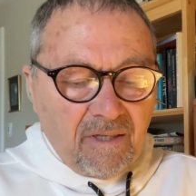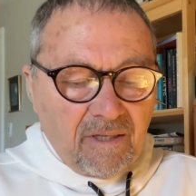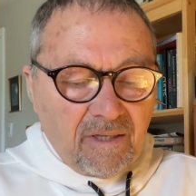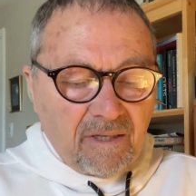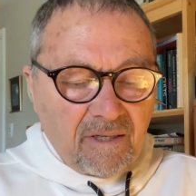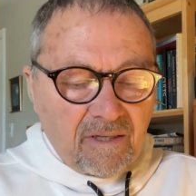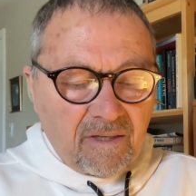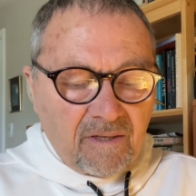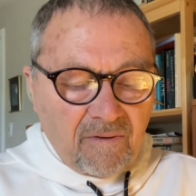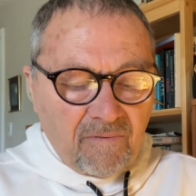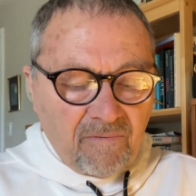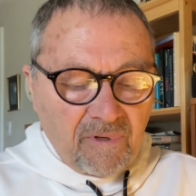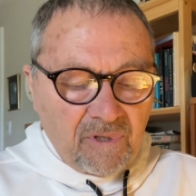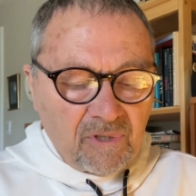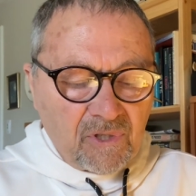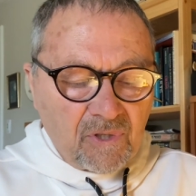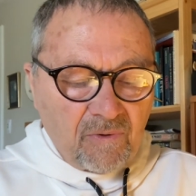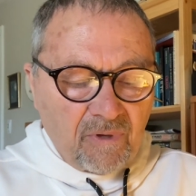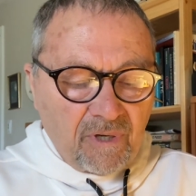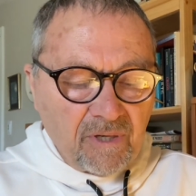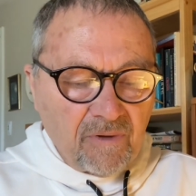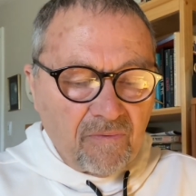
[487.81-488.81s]
And it
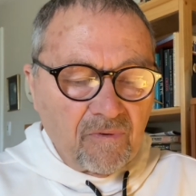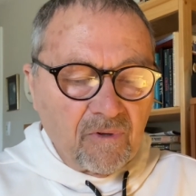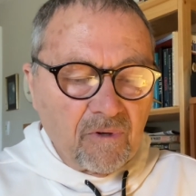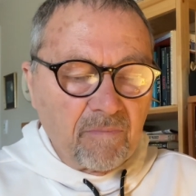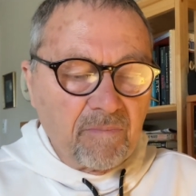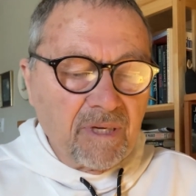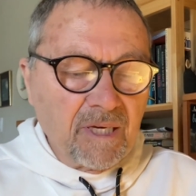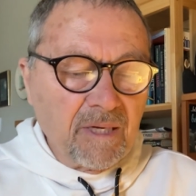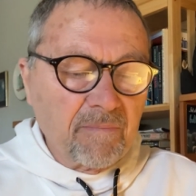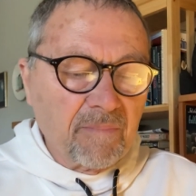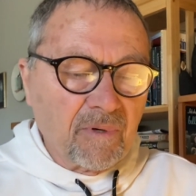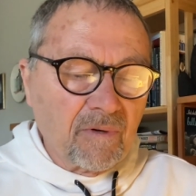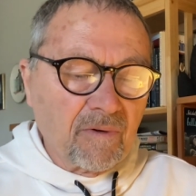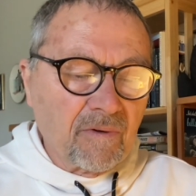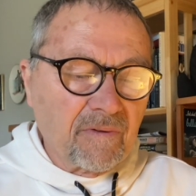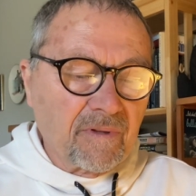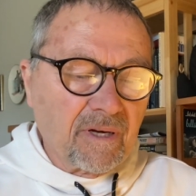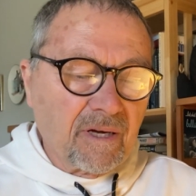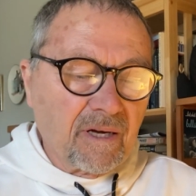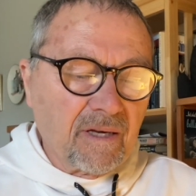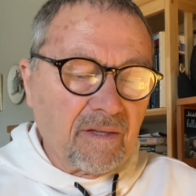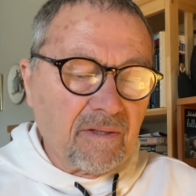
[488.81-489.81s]
convinced quite a few people,
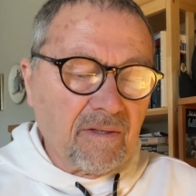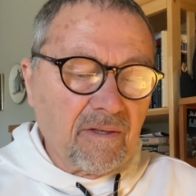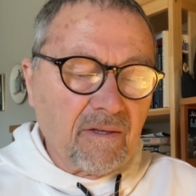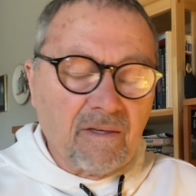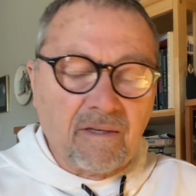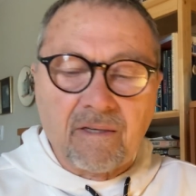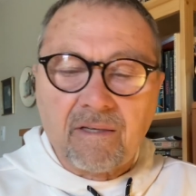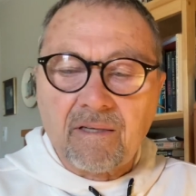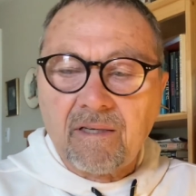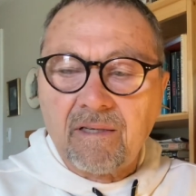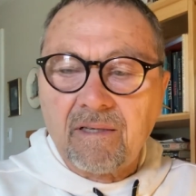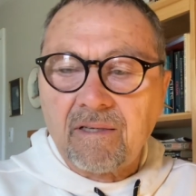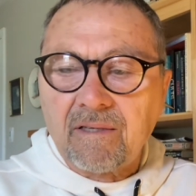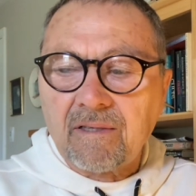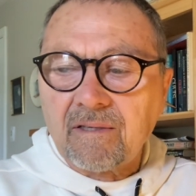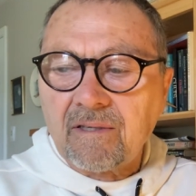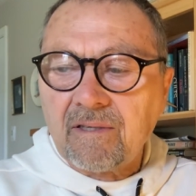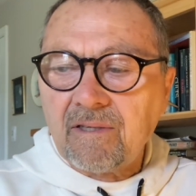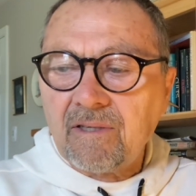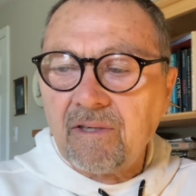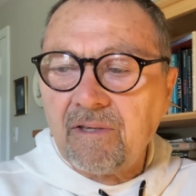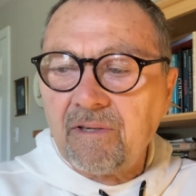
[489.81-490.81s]
that,
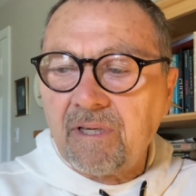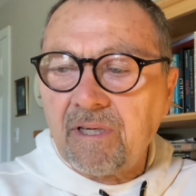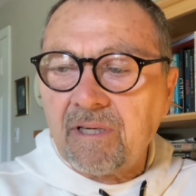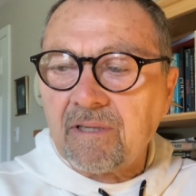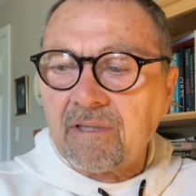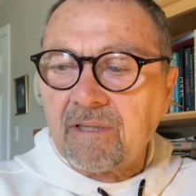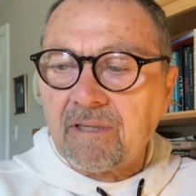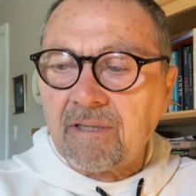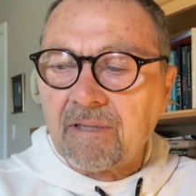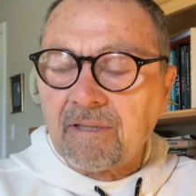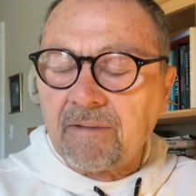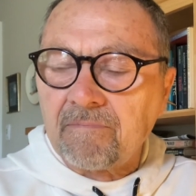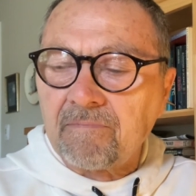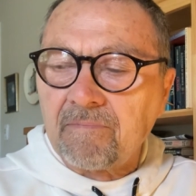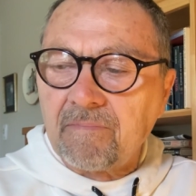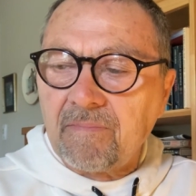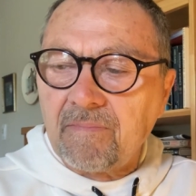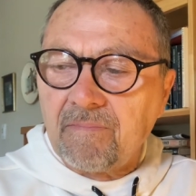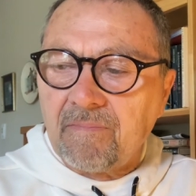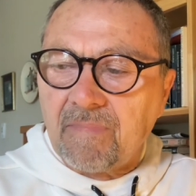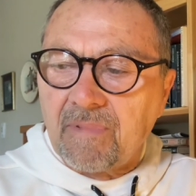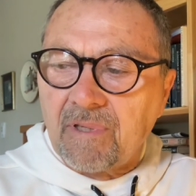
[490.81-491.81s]
including
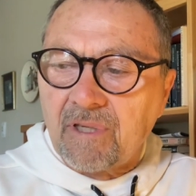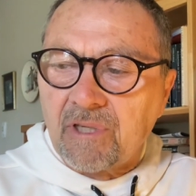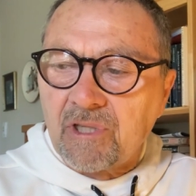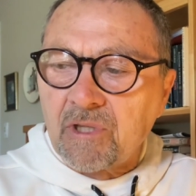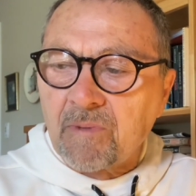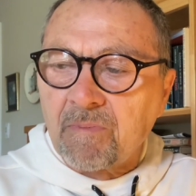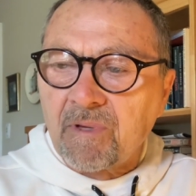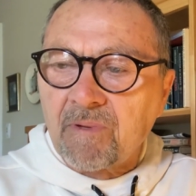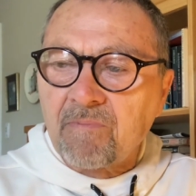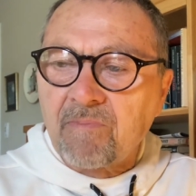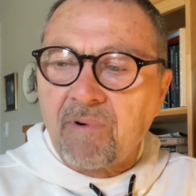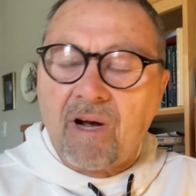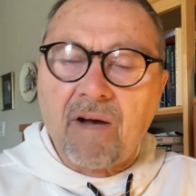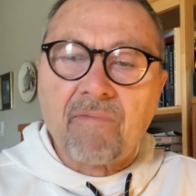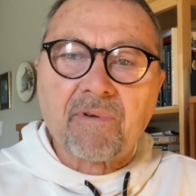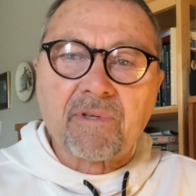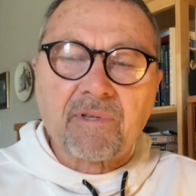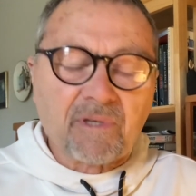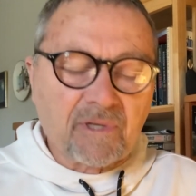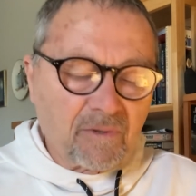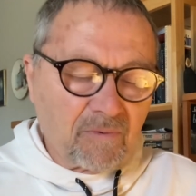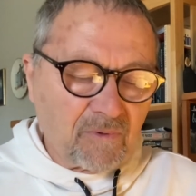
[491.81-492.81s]
Elizabeth
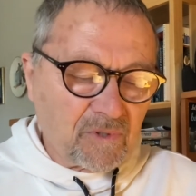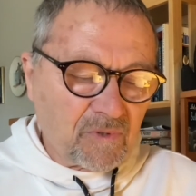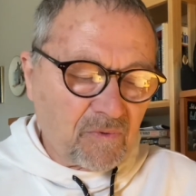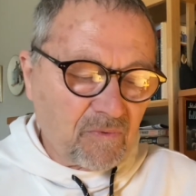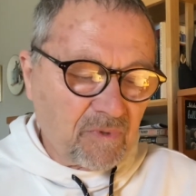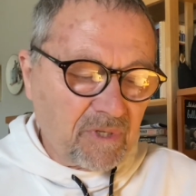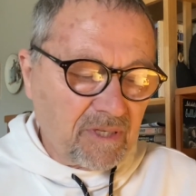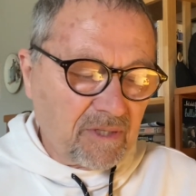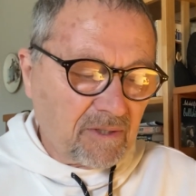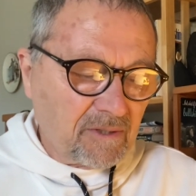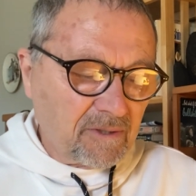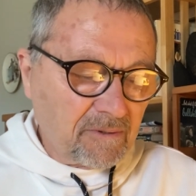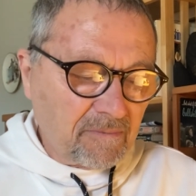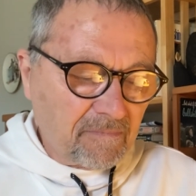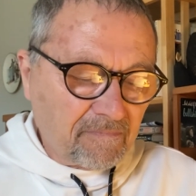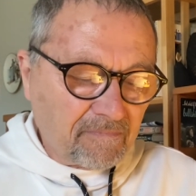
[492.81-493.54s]
Prophet, that it was real.